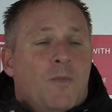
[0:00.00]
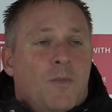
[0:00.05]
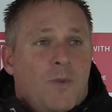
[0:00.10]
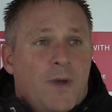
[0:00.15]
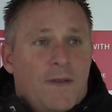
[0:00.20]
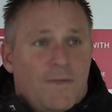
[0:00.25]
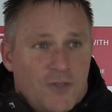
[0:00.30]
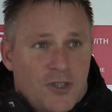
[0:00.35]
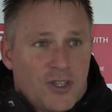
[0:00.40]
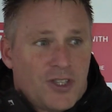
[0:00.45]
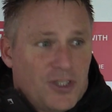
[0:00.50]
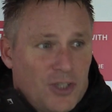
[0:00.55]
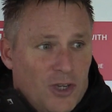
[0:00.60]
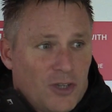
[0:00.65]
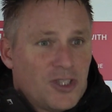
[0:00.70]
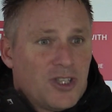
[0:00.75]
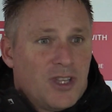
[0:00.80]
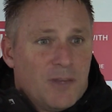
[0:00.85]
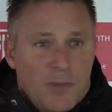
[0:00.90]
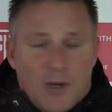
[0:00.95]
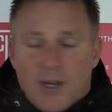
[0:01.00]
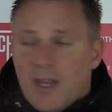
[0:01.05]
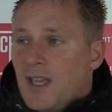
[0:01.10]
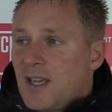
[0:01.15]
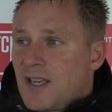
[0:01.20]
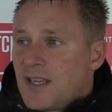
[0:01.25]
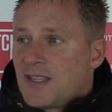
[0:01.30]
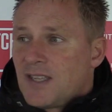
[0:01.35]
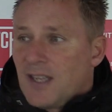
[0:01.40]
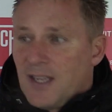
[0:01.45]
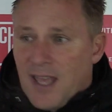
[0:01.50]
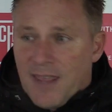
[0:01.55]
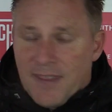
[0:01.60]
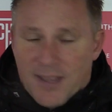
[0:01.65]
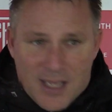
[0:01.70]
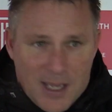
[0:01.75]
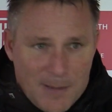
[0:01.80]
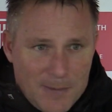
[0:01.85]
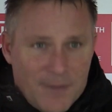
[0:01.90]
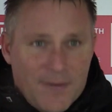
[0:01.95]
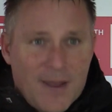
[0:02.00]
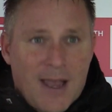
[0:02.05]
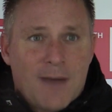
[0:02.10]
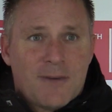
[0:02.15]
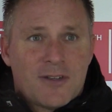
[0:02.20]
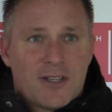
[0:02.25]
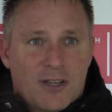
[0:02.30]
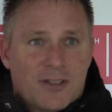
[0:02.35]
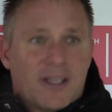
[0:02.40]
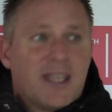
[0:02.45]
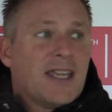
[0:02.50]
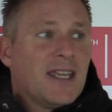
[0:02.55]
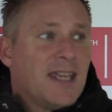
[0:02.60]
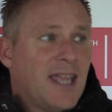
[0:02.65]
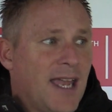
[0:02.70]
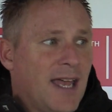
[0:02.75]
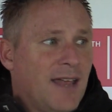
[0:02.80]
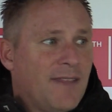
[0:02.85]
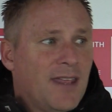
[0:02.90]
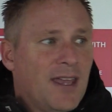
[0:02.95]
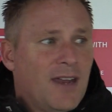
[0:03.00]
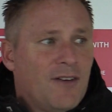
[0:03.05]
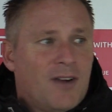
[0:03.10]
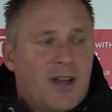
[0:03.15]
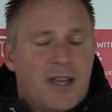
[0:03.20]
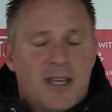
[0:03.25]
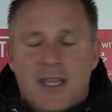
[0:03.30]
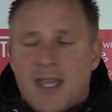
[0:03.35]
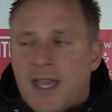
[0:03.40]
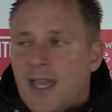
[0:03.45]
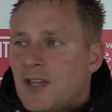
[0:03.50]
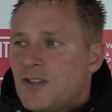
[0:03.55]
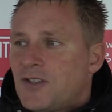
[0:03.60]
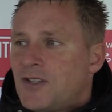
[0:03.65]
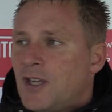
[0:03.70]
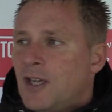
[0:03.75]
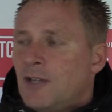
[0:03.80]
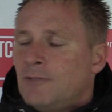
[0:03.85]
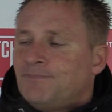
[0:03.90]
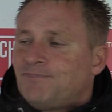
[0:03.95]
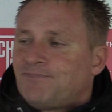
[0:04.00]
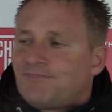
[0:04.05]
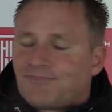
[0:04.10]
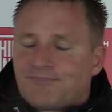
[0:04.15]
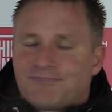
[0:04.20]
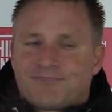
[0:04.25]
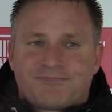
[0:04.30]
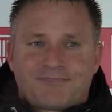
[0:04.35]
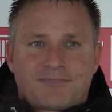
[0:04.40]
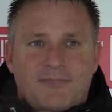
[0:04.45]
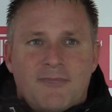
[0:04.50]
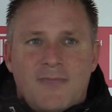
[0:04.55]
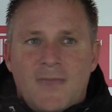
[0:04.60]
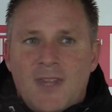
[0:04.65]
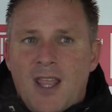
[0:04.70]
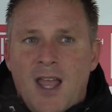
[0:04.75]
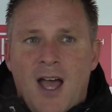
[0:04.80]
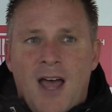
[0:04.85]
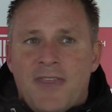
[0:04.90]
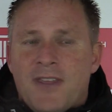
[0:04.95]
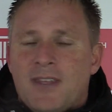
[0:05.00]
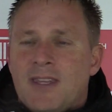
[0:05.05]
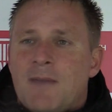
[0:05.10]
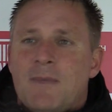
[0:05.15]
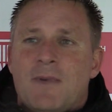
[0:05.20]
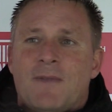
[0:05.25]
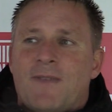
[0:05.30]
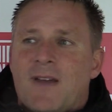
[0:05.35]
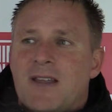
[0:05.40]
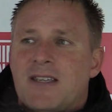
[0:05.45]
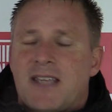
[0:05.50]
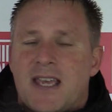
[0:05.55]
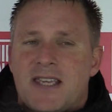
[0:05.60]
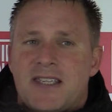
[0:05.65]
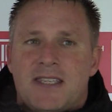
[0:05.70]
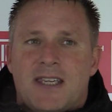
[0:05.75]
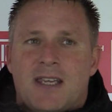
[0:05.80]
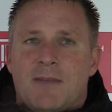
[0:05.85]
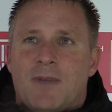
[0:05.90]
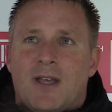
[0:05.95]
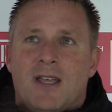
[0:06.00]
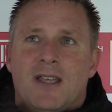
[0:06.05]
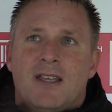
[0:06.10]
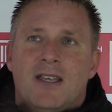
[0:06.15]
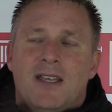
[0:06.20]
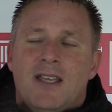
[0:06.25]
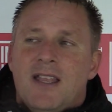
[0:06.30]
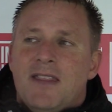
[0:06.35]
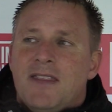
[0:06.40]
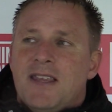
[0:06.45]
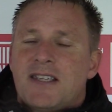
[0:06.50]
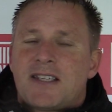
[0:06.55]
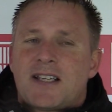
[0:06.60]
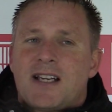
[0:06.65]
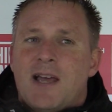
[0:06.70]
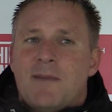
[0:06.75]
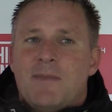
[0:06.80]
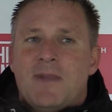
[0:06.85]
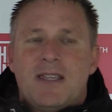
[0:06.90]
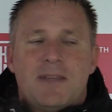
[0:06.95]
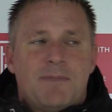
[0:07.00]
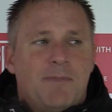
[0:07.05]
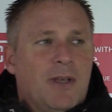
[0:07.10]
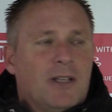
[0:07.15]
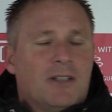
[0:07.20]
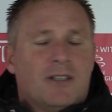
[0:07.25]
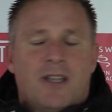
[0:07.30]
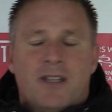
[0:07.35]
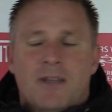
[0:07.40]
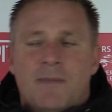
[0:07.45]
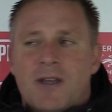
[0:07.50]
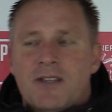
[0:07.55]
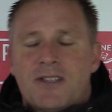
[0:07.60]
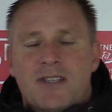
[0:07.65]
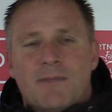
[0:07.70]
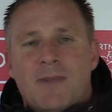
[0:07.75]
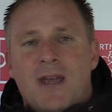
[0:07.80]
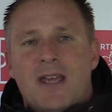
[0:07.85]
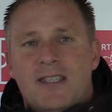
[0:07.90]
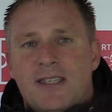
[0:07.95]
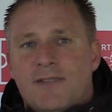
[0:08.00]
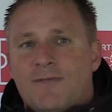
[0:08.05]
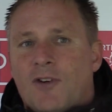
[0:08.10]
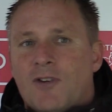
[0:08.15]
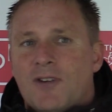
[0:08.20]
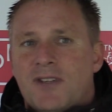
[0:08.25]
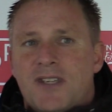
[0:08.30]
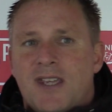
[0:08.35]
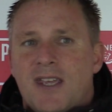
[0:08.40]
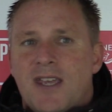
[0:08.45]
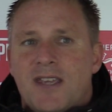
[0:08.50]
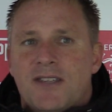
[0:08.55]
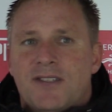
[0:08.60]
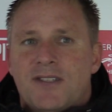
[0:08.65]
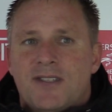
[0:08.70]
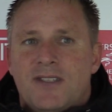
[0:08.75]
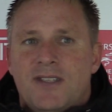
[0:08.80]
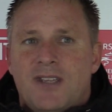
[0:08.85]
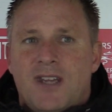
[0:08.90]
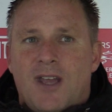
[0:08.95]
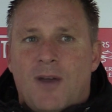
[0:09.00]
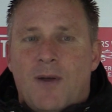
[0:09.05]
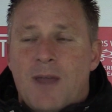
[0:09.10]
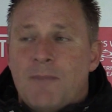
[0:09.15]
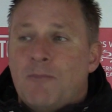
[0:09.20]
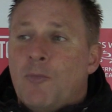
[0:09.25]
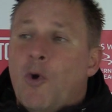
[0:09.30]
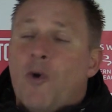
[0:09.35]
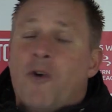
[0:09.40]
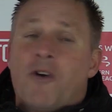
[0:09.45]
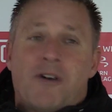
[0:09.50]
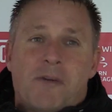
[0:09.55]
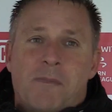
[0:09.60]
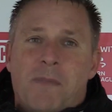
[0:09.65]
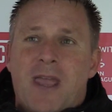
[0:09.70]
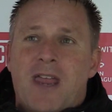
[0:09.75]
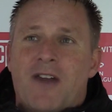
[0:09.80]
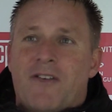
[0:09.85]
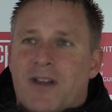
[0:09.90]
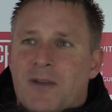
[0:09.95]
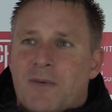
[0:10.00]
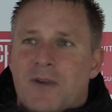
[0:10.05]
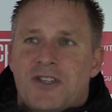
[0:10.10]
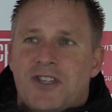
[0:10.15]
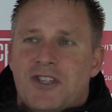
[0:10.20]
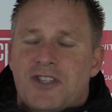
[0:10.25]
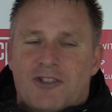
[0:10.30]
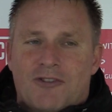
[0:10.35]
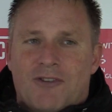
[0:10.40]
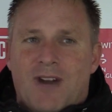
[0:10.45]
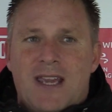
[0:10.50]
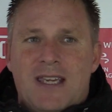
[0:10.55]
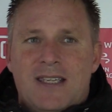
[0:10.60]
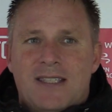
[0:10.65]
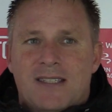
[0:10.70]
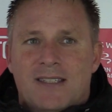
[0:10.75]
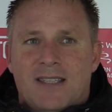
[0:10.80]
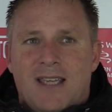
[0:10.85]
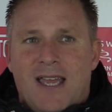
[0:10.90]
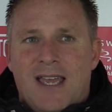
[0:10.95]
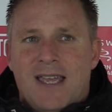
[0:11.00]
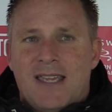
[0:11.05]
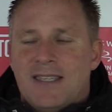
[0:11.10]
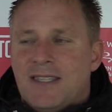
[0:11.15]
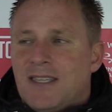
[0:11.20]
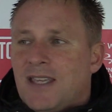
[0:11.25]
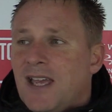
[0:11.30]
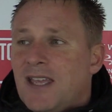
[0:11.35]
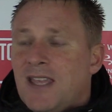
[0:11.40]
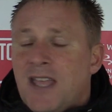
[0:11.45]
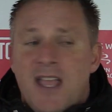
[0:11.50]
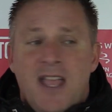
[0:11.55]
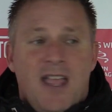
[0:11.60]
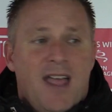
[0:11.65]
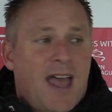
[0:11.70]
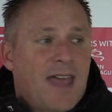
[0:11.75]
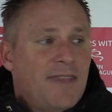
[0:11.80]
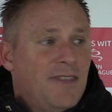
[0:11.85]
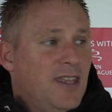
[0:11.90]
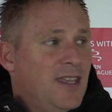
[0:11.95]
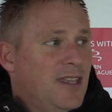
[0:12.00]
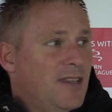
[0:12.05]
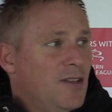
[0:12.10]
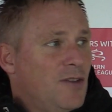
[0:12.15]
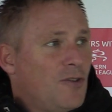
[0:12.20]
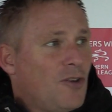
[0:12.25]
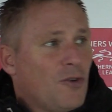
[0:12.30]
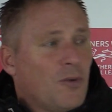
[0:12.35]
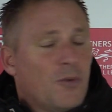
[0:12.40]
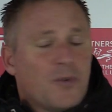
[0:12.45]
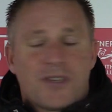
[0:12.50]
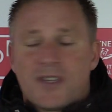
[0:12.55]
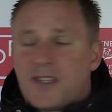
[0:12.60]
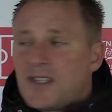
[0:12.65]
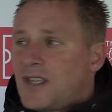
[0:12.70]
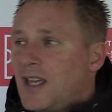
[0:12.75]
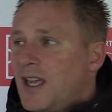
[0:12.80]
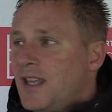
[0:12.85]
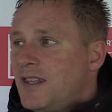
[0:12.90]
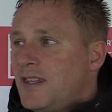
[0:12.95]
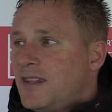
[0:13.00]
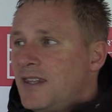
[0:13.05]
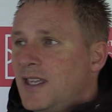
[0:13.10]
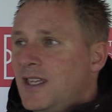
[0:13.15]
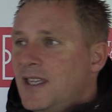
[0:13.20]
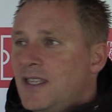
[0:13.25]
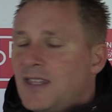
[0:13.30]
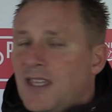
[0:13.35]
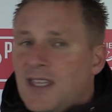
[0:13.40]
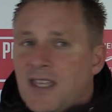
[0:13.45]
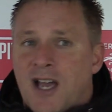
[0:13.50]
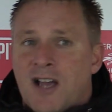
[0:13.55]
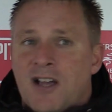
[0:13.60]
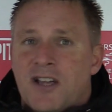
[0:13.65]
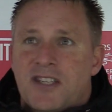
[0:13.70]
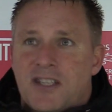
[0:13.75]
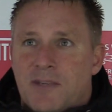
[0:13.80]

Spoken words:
we've just dodged the bullet because another couple of hours looking at it out there right now. So I think they've been fantastic. But this club is built on the most amazing volunteers, and more are appearing, which is great. And you've got to also say that the younger